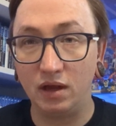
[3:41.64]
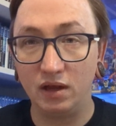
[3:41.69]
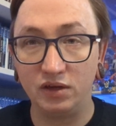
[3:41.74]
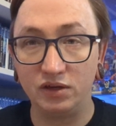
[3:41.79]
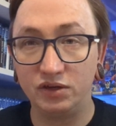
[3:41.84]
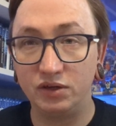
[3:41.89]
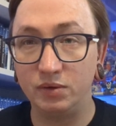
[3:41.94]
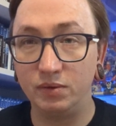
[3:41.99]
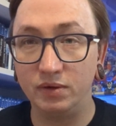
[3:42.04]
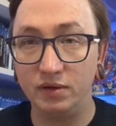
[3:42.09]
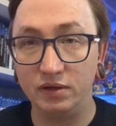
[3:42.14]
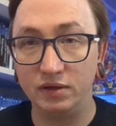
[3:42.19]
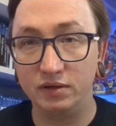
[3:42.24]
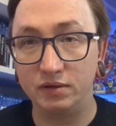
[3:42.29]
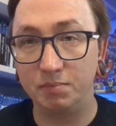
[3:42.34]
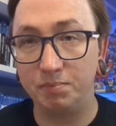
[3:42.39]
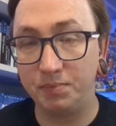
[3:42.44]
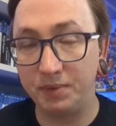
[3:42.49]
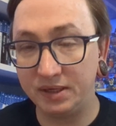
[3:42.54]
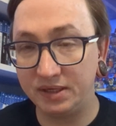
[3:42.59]
shooters,
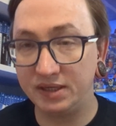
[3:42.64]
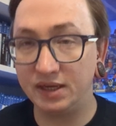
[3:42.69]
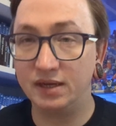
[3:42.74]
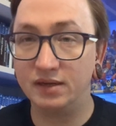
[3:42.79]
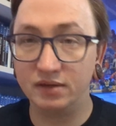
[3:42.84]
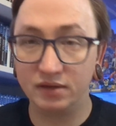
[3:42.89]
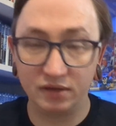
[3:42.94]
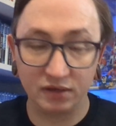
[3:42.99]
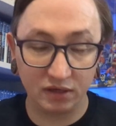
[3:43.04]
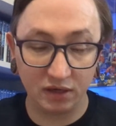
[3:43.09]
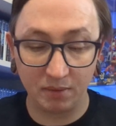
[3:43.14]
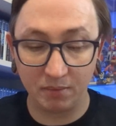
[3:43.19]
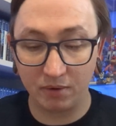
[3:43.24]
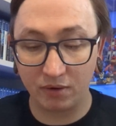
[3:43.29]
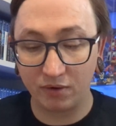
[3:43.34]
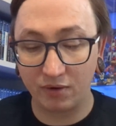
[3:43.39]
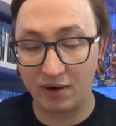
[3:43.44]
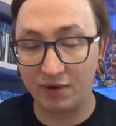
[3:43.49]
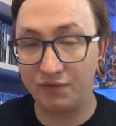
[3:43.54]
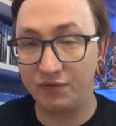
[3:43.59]
PC Engine
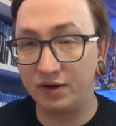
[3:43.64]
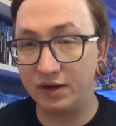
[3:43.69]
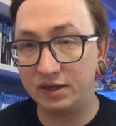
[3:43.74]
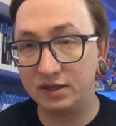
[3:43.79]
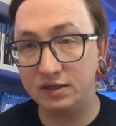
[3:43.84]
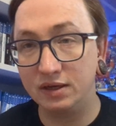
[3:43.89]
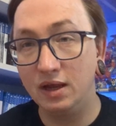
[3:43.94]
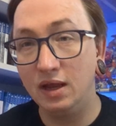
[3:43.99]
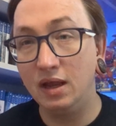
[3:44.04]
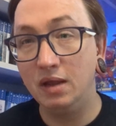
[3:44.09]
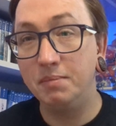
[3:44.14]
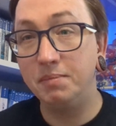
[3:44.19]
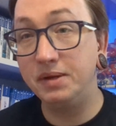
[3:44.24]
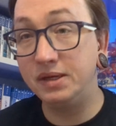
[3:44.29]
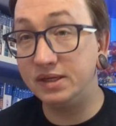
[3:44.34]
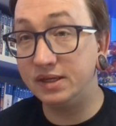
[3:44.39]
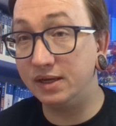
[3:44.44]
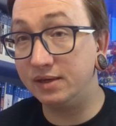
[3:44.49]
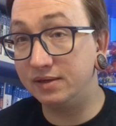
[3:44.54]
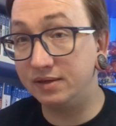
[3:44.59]
TurboGrafx,
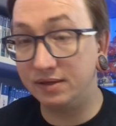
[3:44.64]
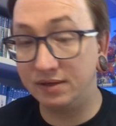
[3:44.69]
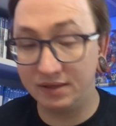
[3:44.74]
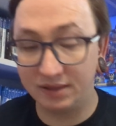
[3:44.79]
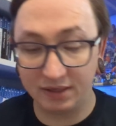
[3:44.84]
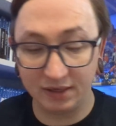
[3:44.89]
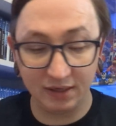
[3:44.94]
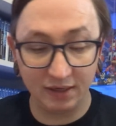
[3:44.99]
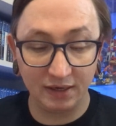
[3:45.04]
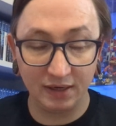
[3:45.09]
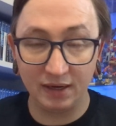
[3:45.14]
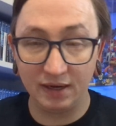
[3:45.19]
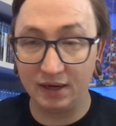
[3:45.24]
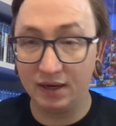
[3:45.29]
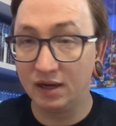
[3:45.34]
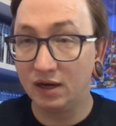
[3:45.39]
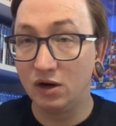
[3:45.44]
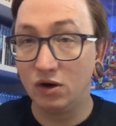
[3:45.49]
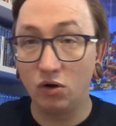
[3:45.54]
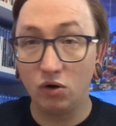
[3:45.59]
PC Engine
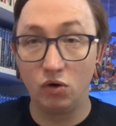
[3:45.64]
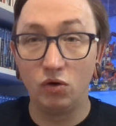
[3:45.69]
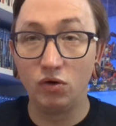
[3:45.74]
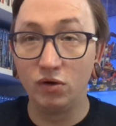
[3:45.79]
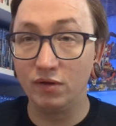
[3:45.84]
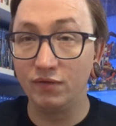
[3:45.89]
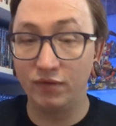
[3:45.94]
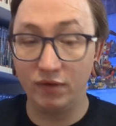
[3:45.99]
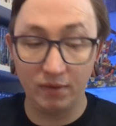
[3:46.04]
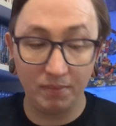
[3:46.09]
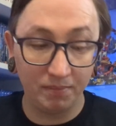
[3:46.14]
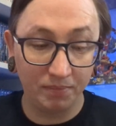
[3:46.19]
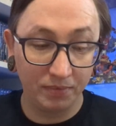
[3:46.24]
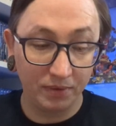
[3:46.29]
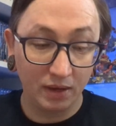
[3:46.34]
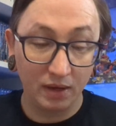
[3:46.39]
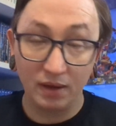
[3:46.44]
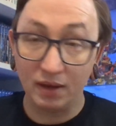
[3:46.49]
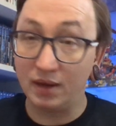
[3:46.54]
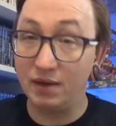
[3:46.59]
CD, all of them,
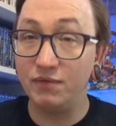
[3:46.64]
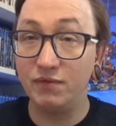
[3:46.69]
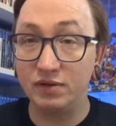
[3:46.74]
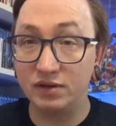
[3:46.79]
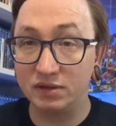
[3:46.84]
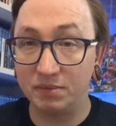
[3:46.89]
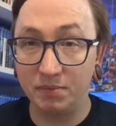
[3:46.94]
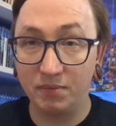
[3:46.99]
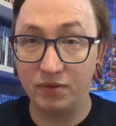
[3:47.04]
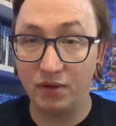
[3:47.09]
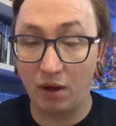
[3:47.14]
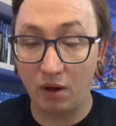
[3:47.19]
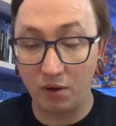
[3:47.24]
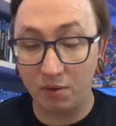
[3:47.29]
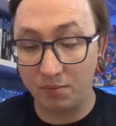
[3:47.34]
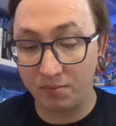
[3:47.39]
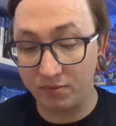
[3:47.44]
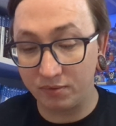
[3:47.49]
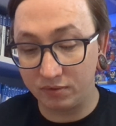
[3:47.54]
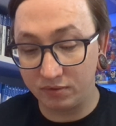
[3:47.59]
even some of the
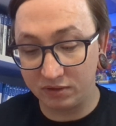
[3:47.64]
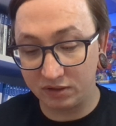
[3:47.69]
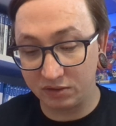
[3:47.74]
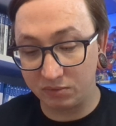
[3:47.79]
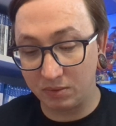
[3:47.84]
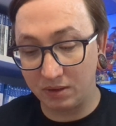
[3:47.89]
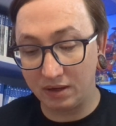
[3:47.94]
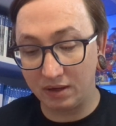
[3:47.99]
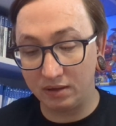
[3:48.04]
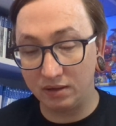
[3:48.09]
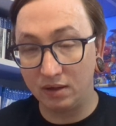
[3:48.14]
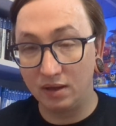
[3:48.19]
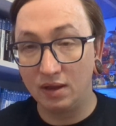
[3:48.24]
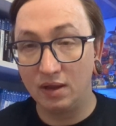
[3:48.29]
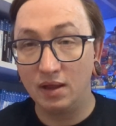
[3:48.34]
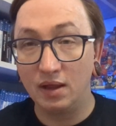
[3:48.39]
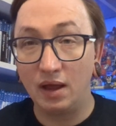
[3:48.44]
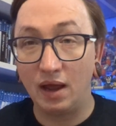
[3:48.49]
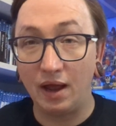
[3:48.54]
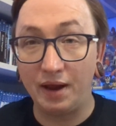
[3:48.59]
homebrews as well,
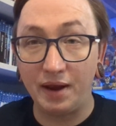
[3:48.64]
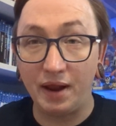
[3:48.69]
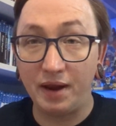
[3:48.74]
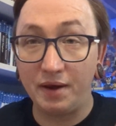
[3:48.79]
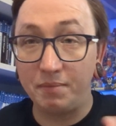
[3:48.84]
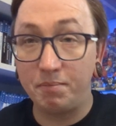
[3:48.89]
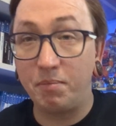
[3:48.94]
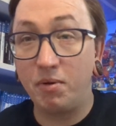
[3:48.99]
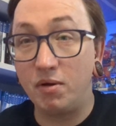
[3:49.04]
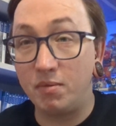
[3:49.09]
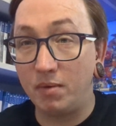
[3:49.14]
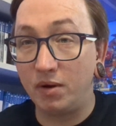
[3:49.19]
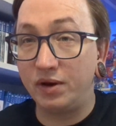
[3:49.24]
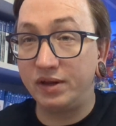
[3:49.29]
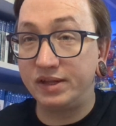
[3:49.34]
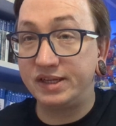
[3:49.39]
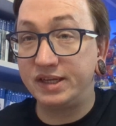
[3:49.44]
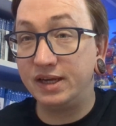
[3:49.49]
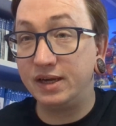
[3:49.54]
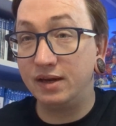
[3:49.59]
and then put them on a
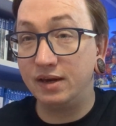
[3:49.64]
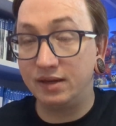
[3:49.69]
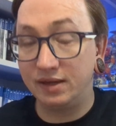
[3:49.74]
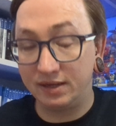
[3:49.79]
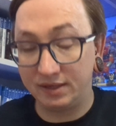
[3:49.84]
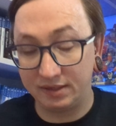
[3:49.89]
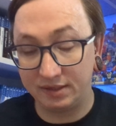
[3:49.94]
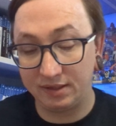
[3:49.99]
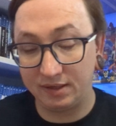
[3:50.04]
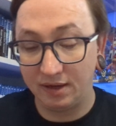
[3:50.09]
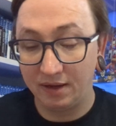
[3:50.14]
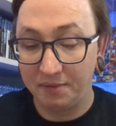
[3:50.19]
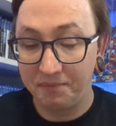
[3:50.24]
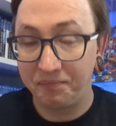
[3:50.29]
tier list.